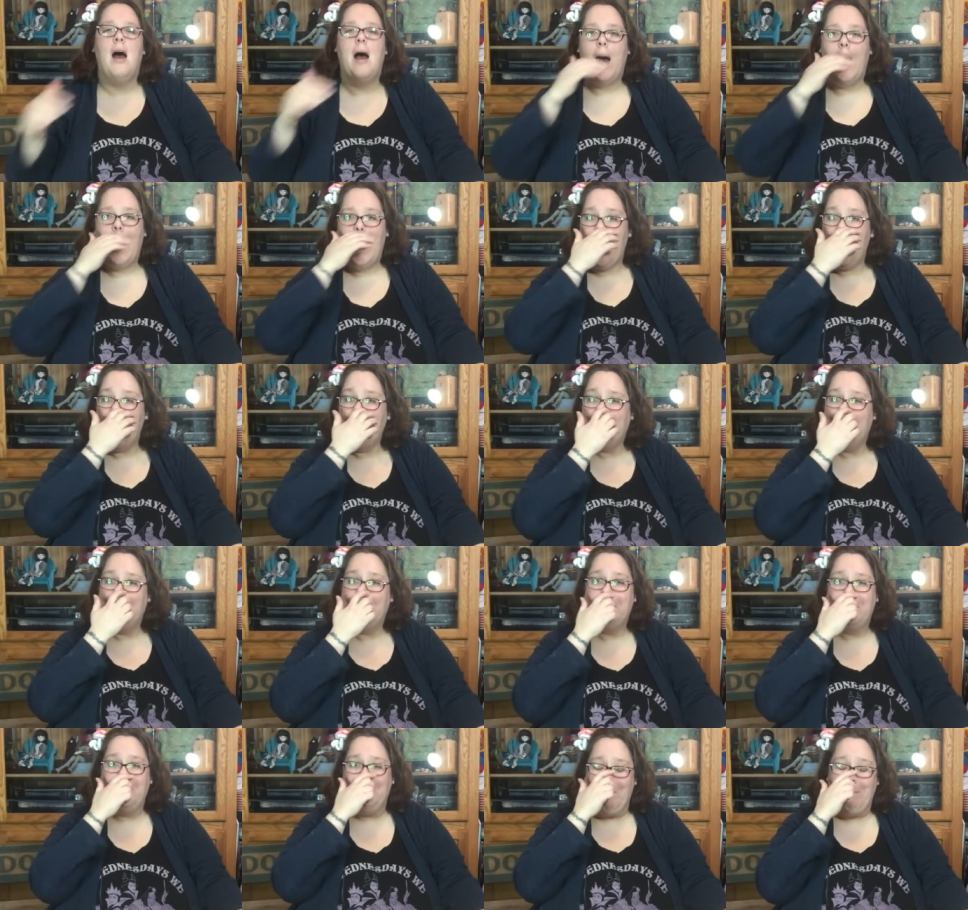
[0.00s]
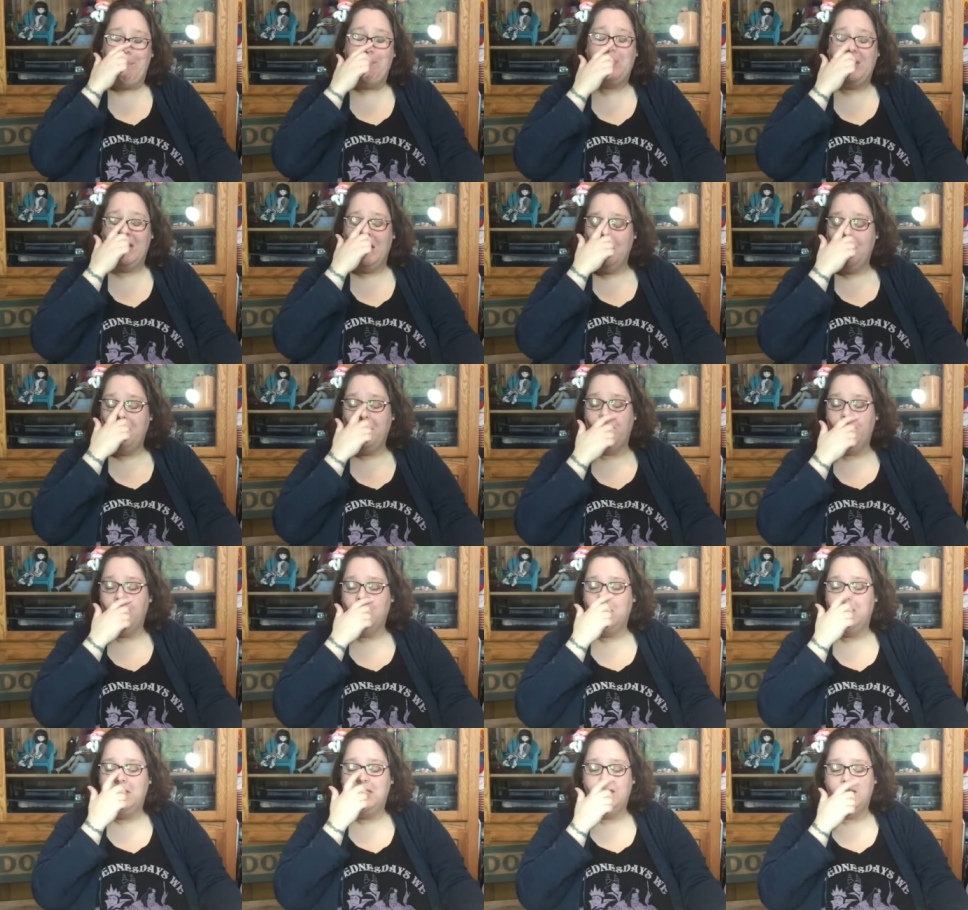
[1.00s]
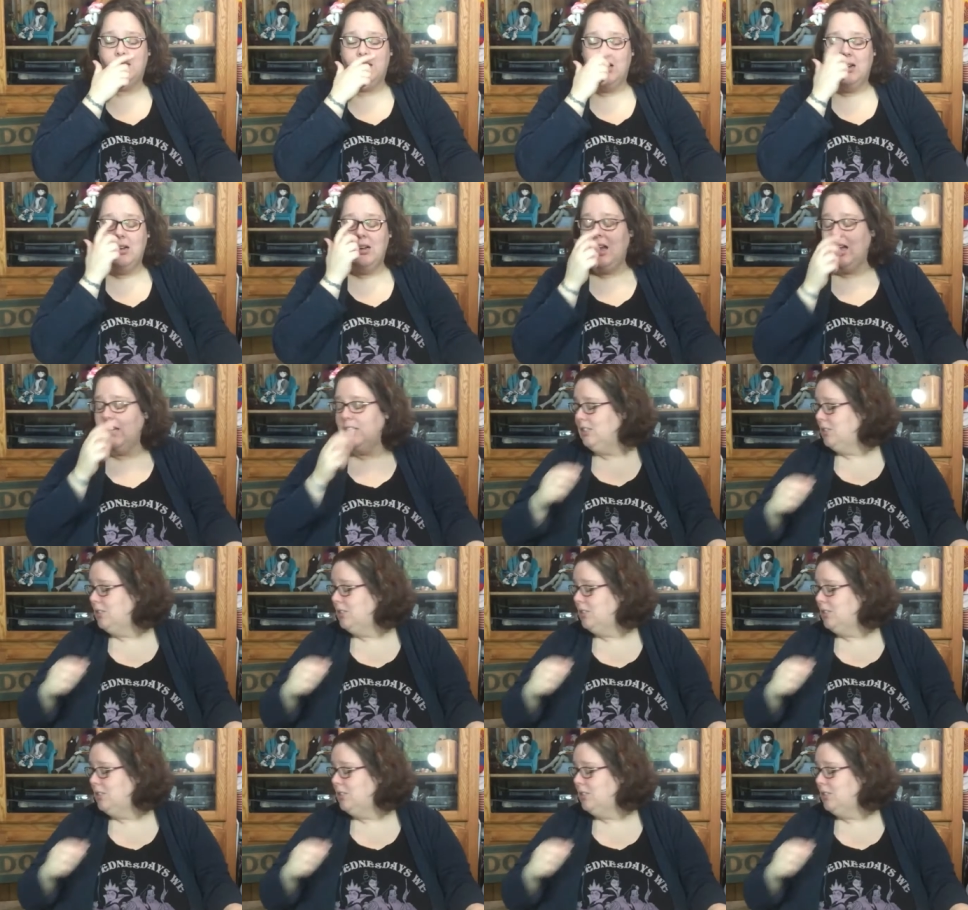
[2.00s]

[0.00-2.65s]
Um, before we start, I